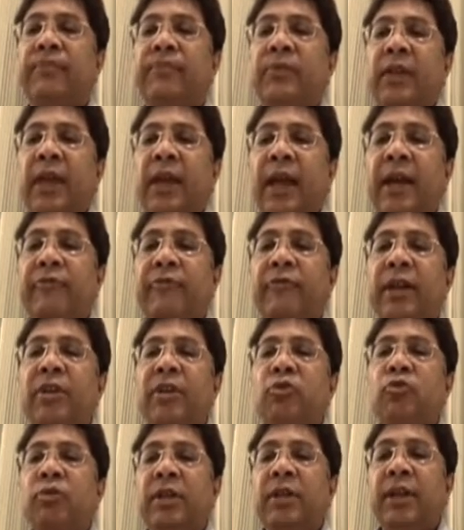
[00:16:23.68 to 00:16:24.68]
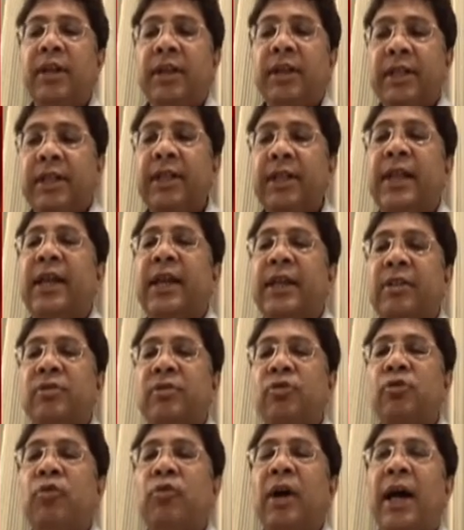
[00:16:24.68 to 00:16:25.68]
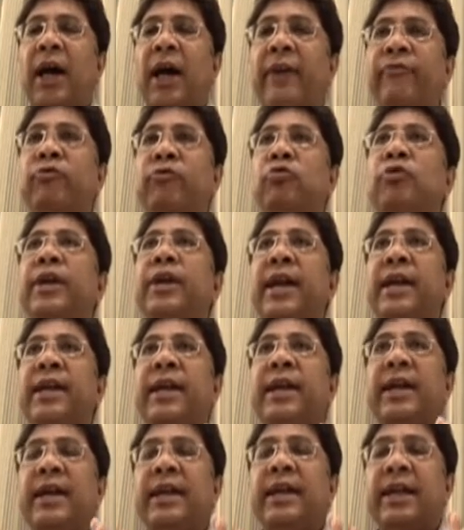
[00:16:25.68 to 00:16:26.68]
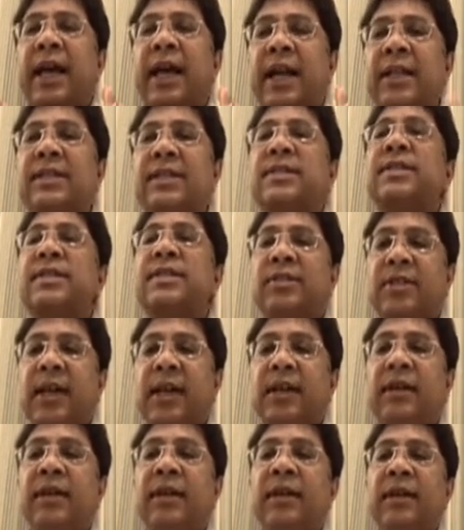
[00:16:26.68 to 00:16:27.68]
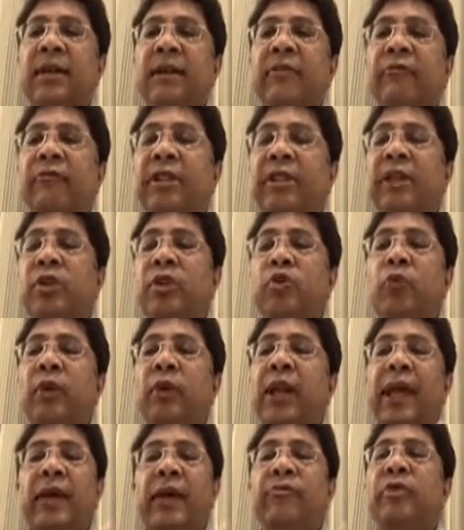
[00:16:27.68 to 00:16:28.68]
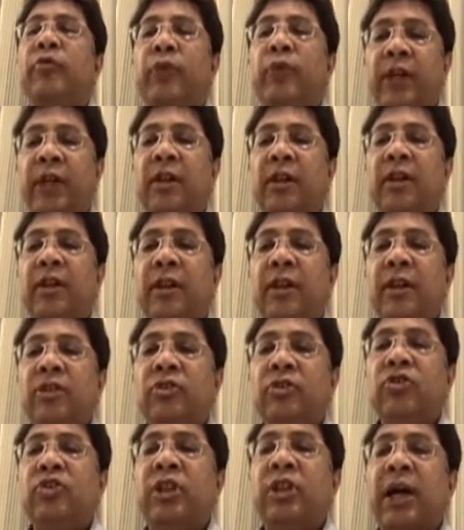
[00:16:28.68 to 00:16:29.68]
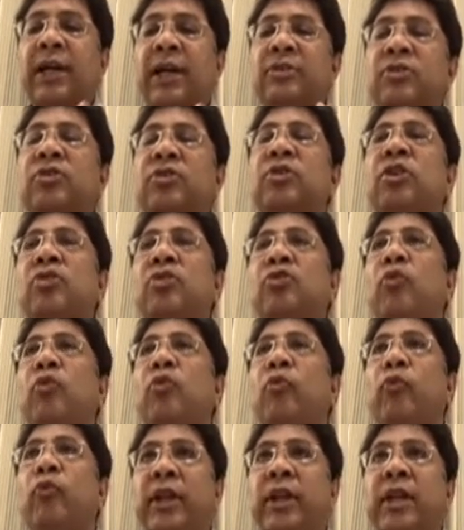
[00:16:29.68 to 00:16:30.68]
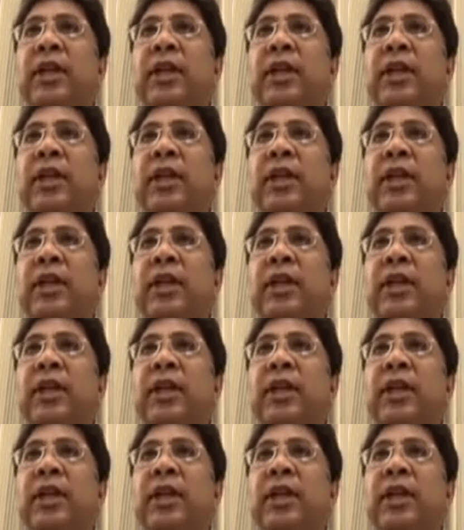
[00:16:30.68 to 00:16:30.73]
And when you litigate, you have to get analysis done whether you will ever win. The chances of winning